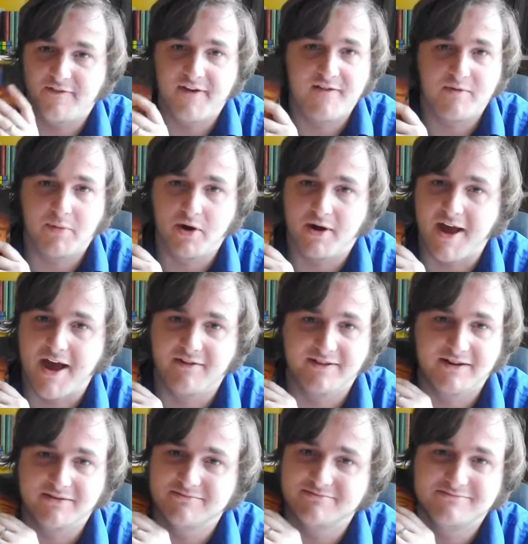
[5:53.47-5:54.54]
Favourite book
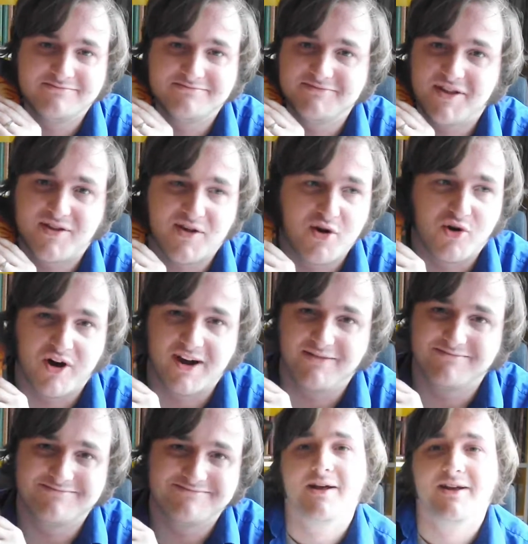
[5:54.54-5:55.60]
ever. So great.
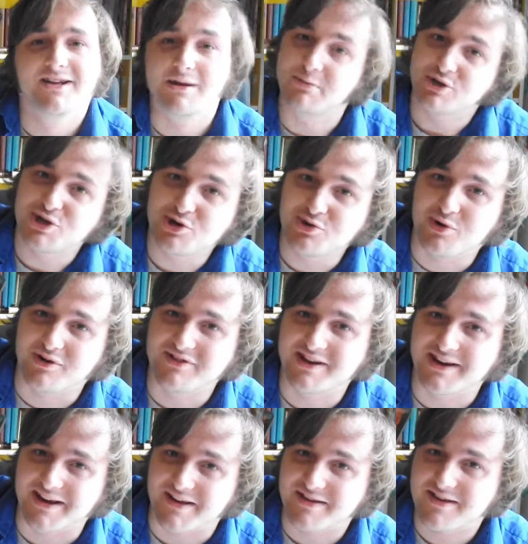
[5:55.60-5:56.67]
Number 2 on the
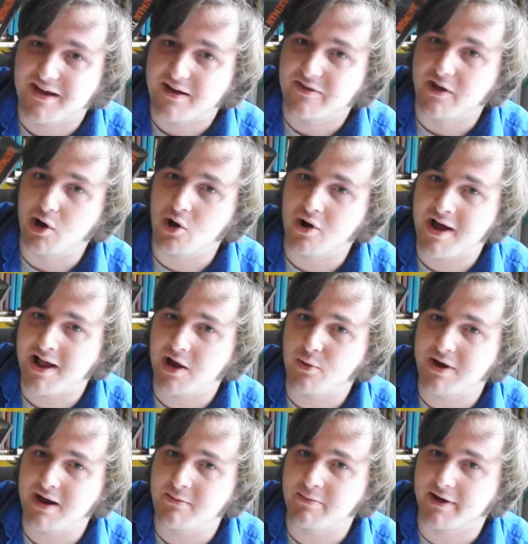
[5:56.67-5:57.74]
list, The Long
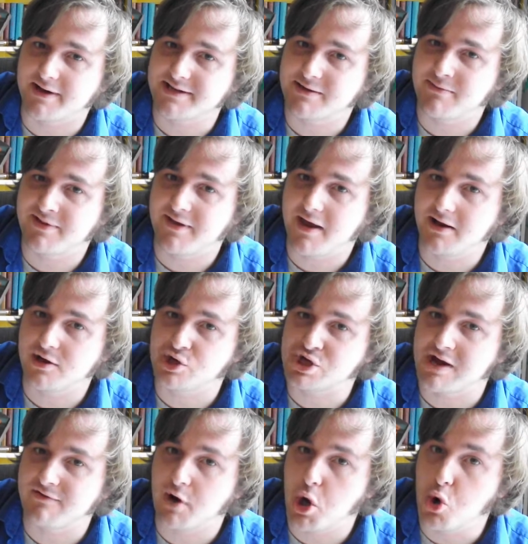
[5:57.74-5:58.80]
Halloween by Tim Sale and
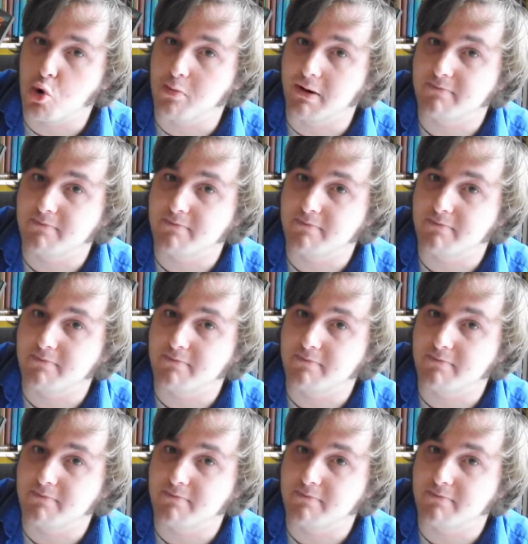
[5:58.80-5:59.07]
Jeff Loeb.